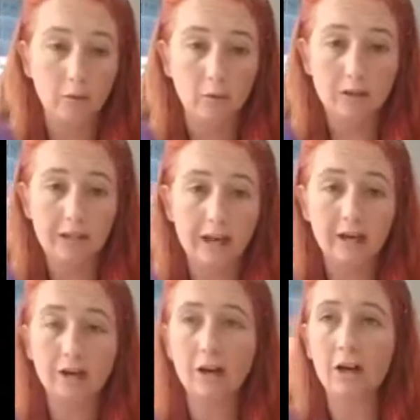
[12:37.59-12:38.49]
Once
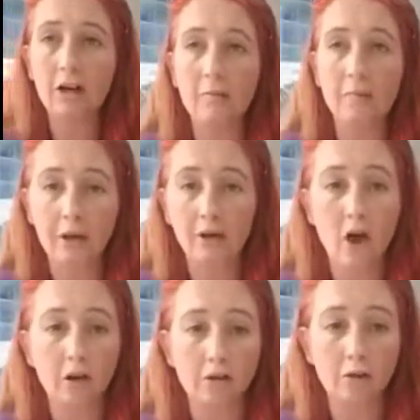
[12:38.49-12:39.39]
again, uh, being a
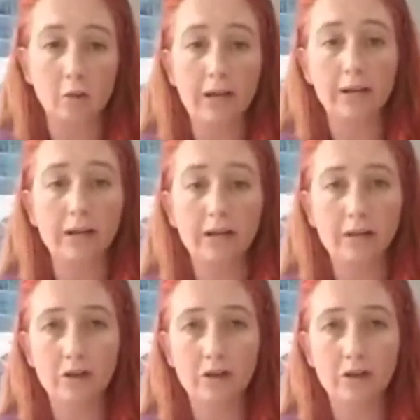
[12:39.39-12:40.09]
hostile witness,